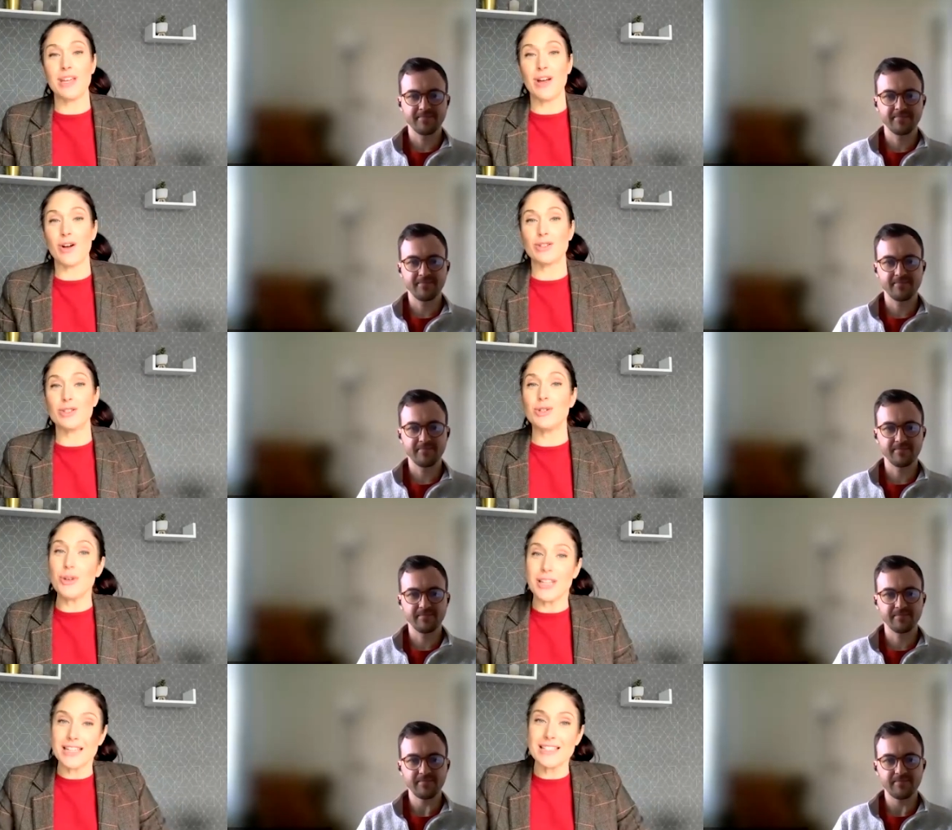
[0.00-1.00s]
Speaker 1: we are
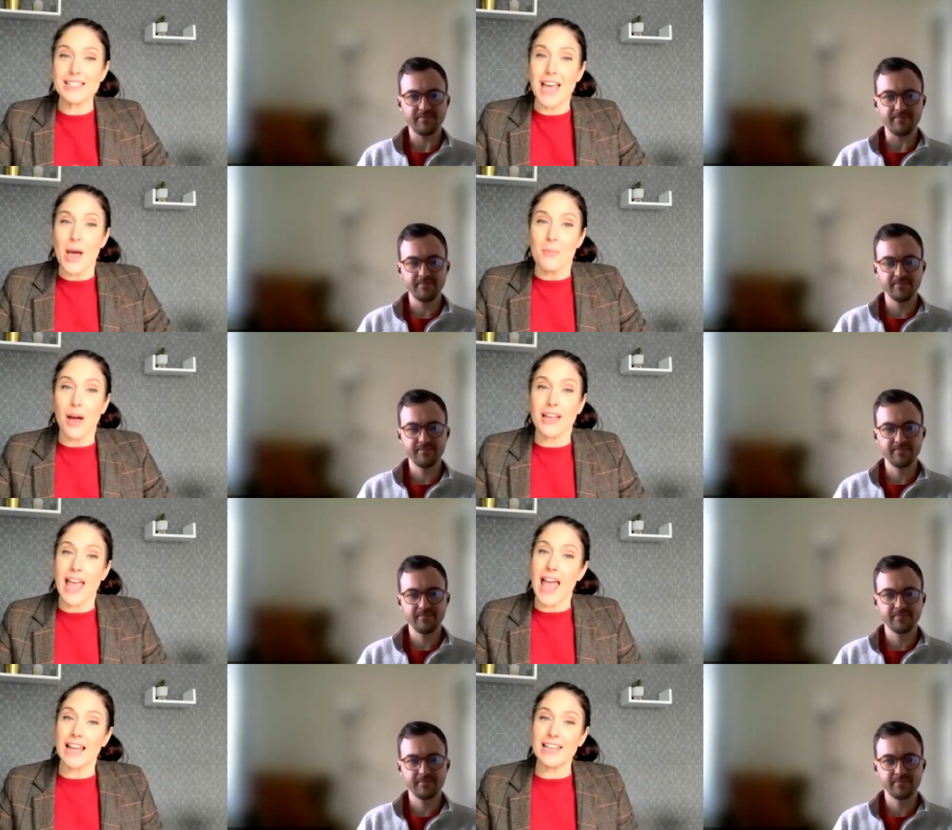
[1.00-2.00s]
joined
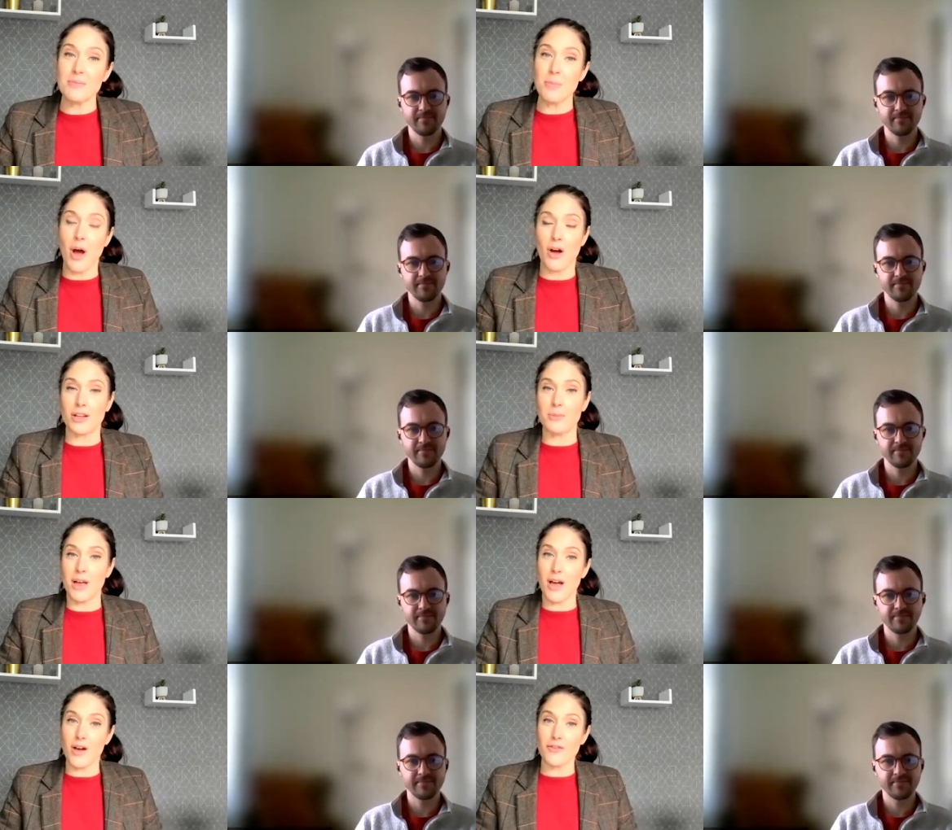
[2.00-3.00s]
by Elliot
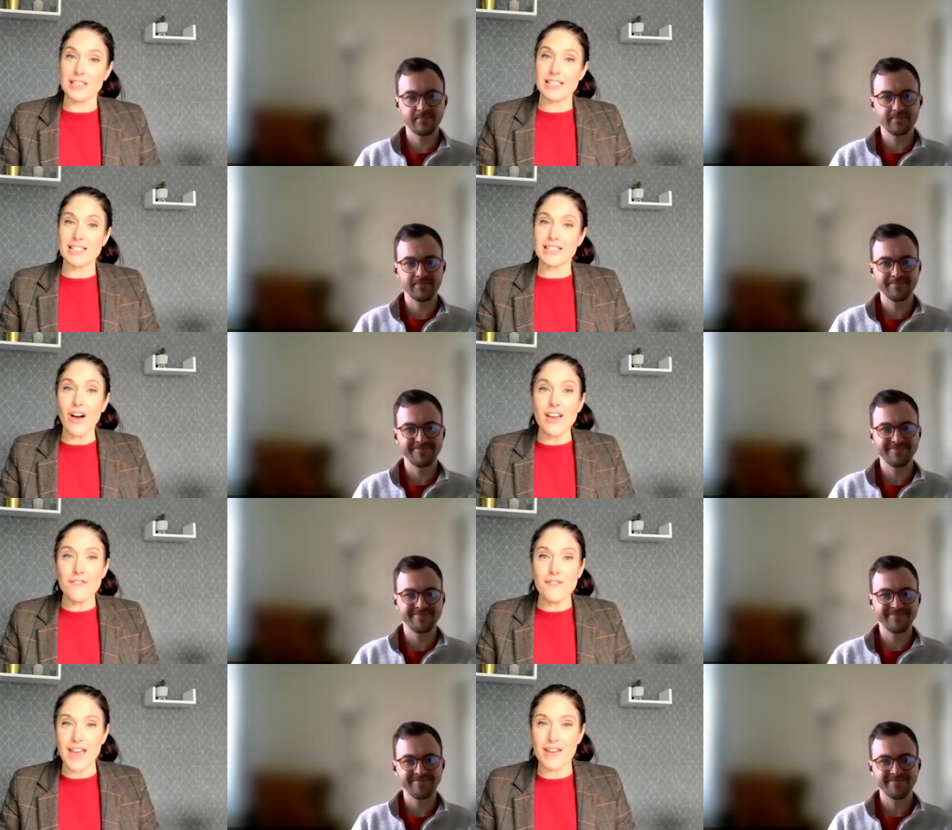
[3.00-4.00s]
Parnham of
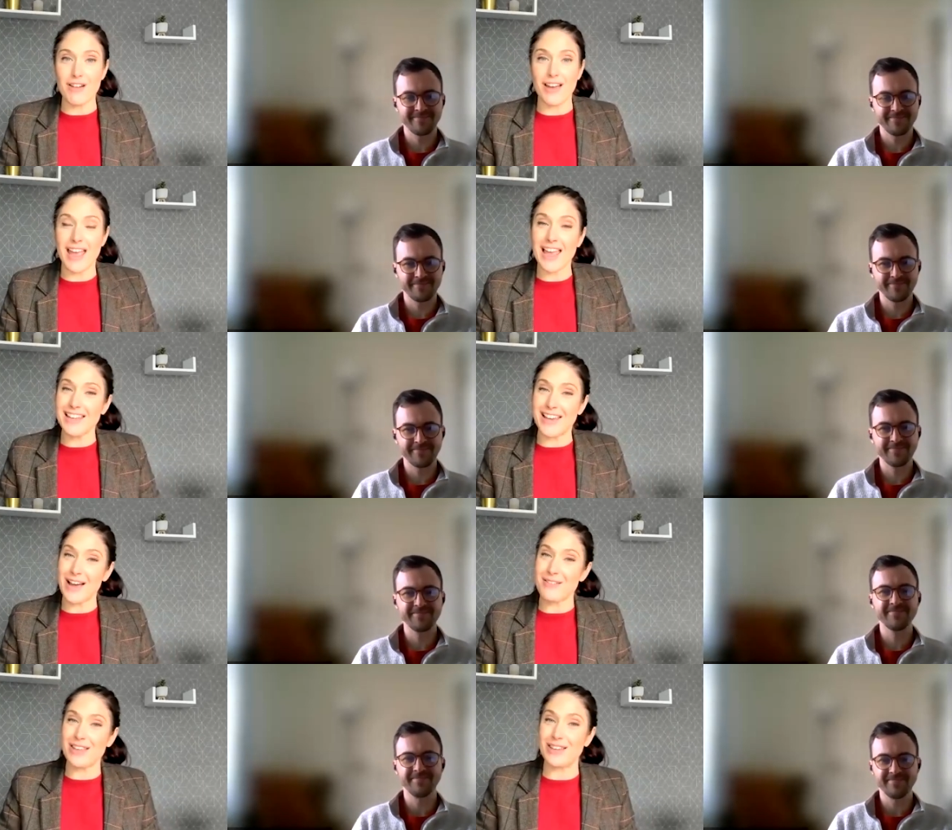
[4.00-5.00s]
Skyfarer. Elliot,
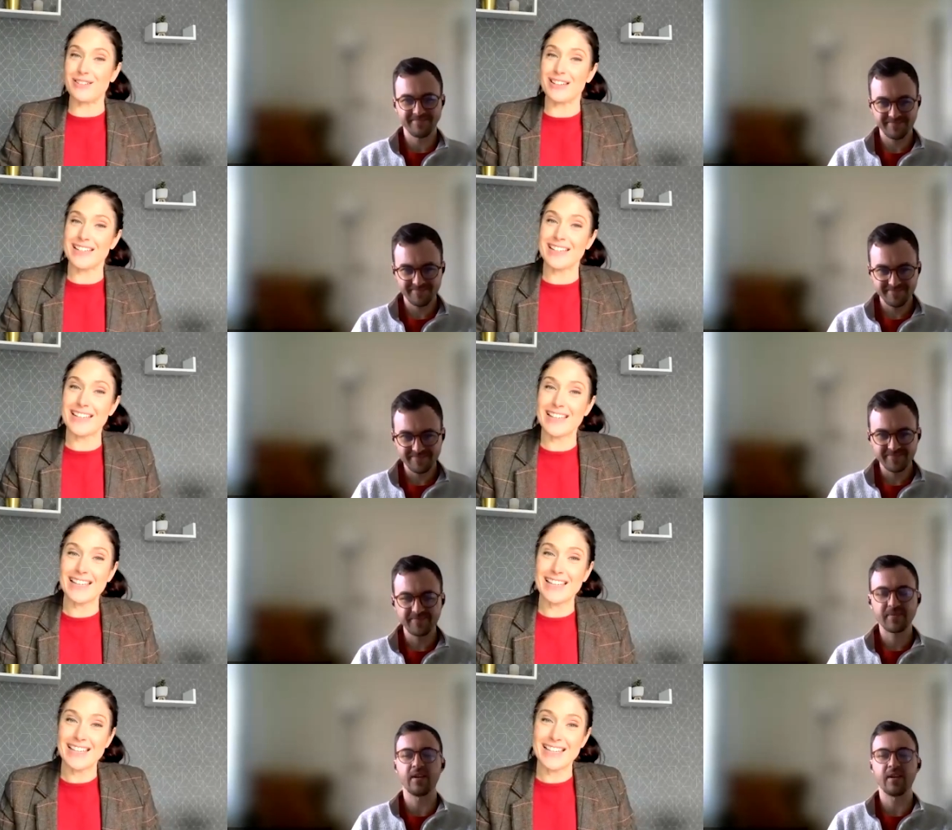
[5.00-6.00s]
how are you?
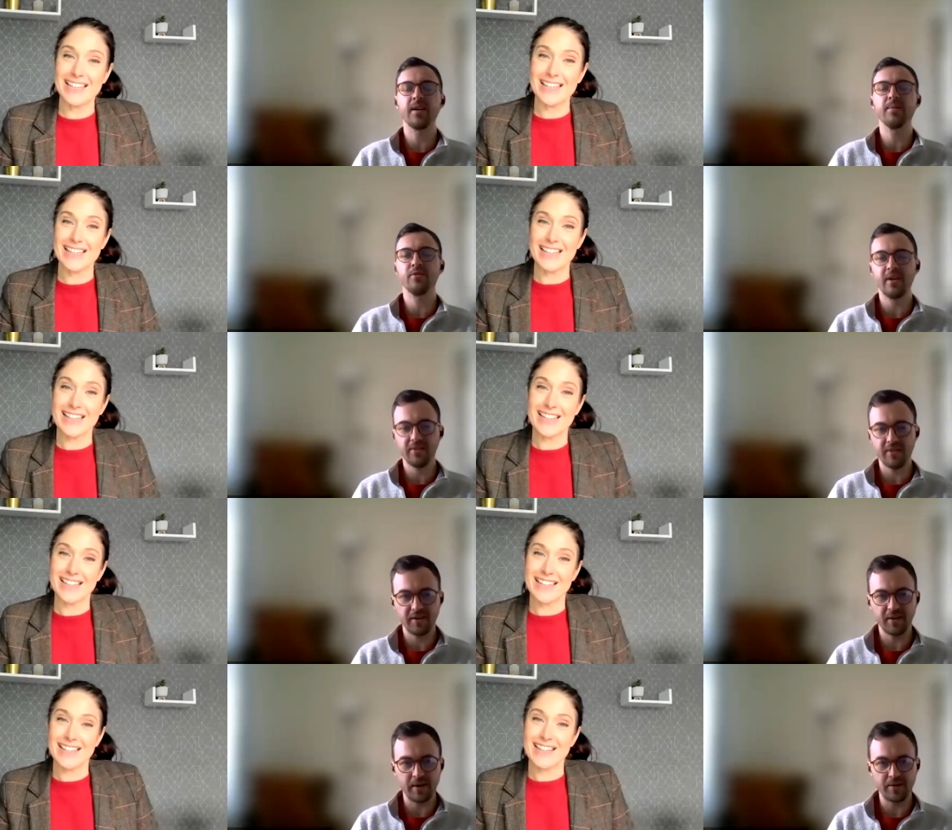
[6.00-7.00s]
Speaker 2: I'm great, thank
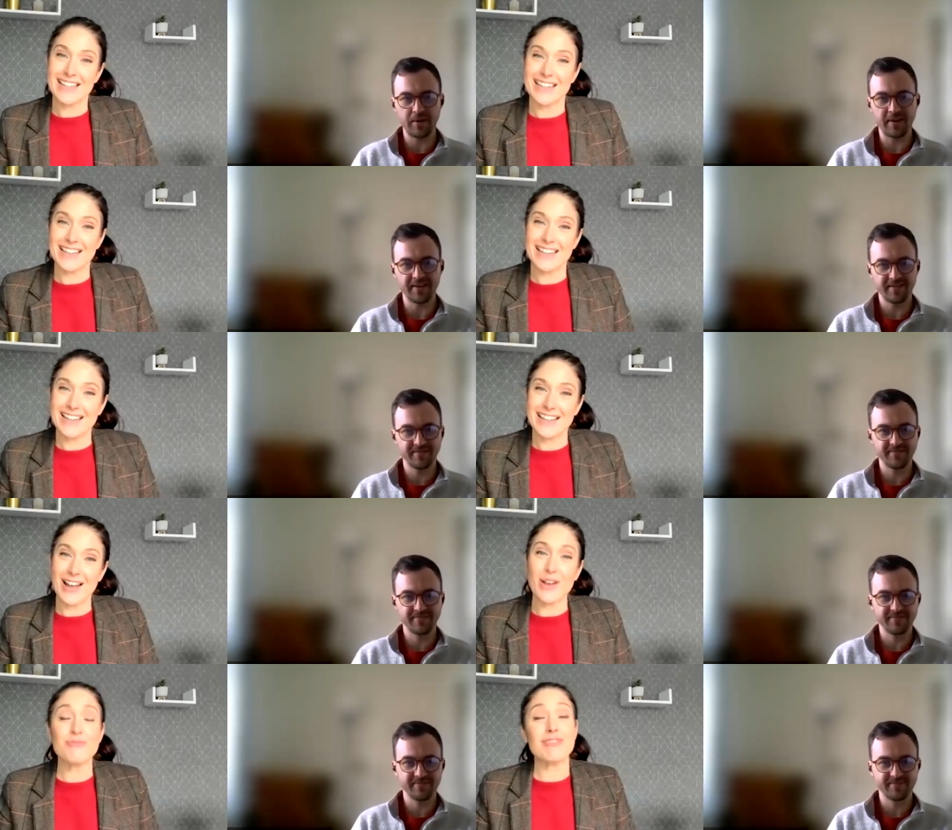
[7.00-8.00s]
you. How are you, Hannah?
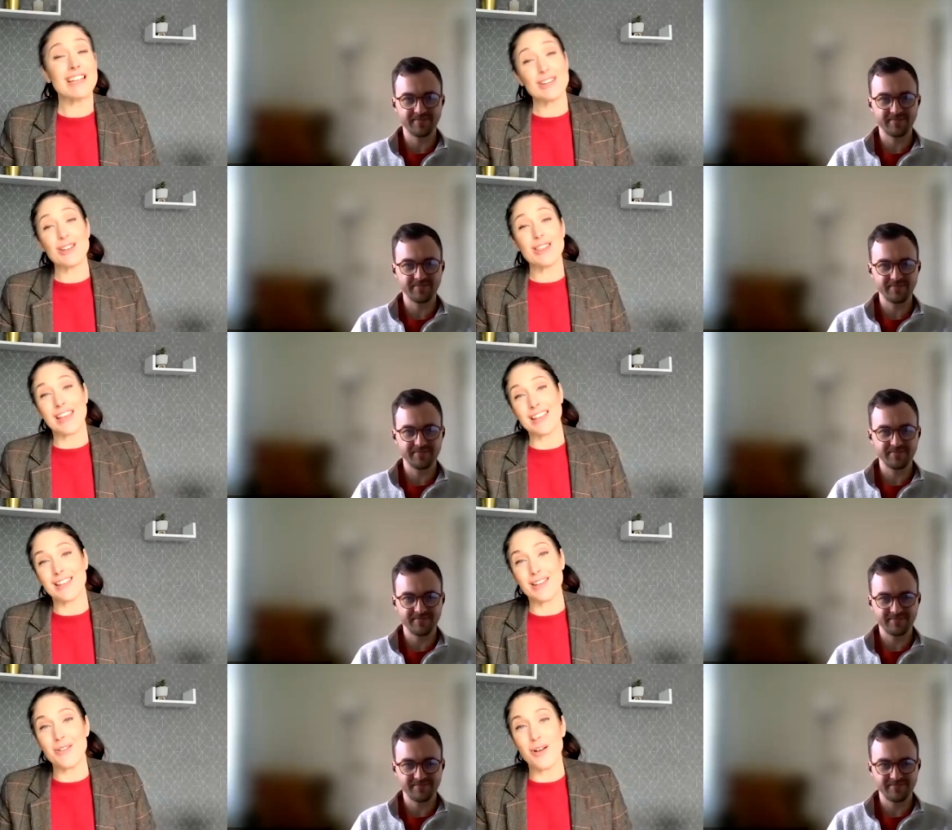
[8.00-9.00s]
Speaker 1: I'm really good,
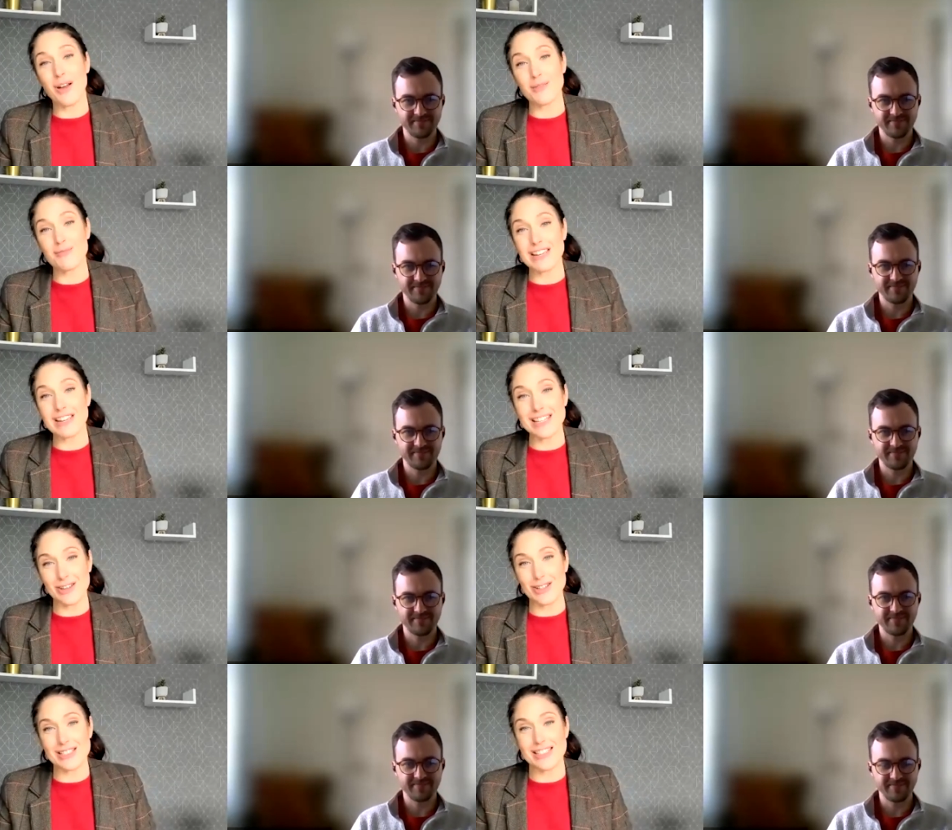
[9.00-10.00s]
thank you. I'm really
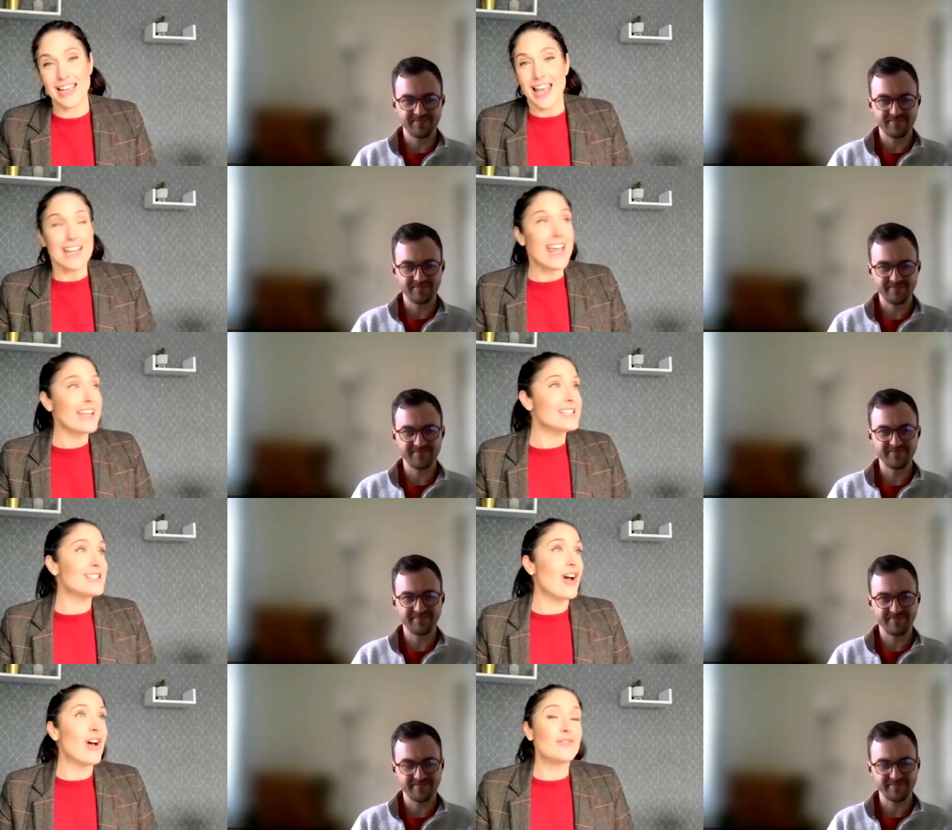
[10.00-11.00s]
good. Let's
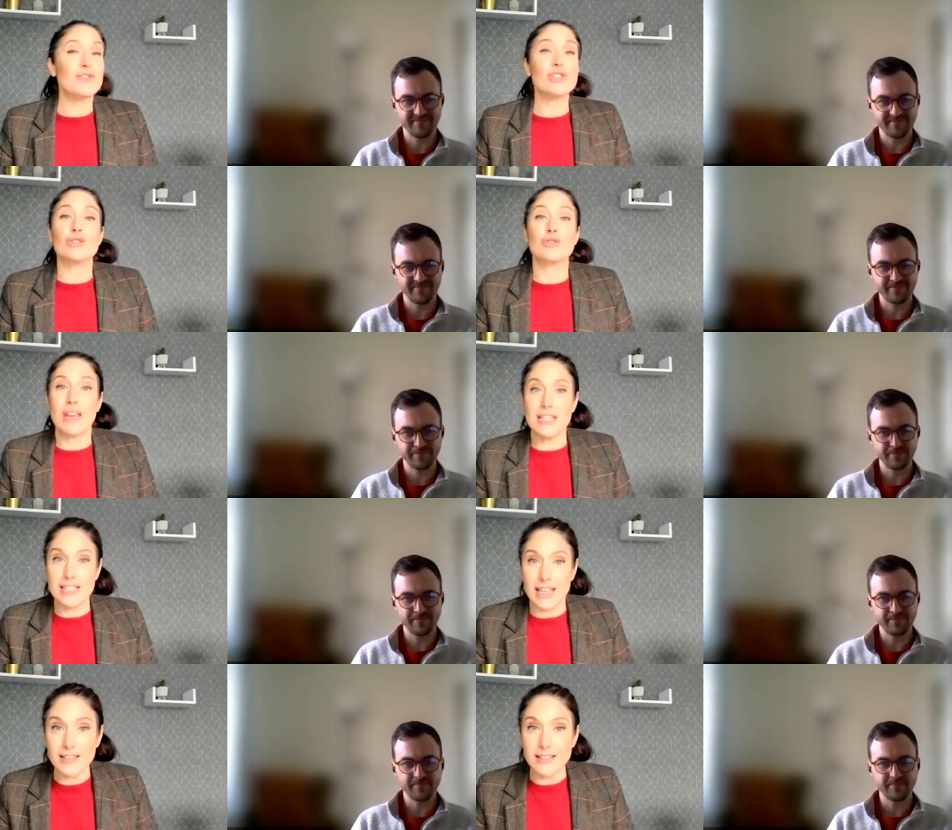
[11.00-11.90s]
dive straight